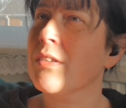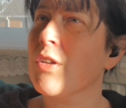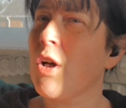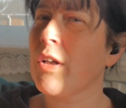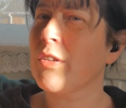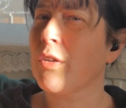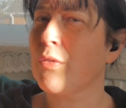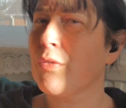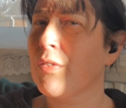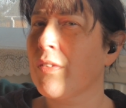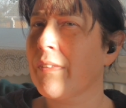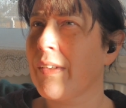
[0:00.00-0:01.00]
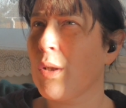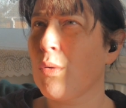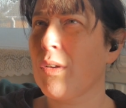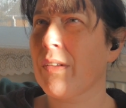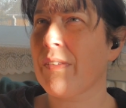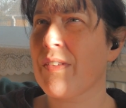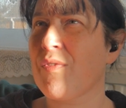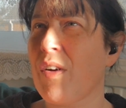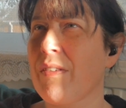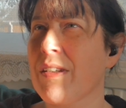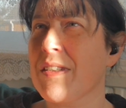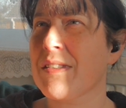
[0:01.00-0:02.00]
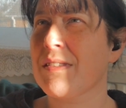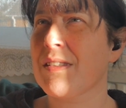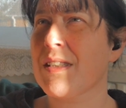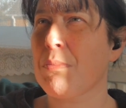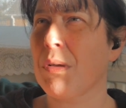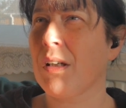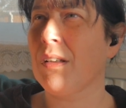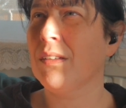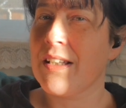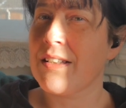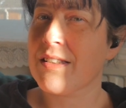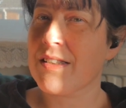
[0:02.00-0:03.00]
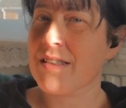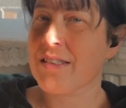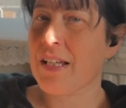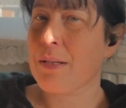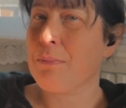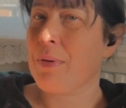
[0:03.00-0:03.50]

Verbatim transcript: Kind of. They all look very similar. It's the same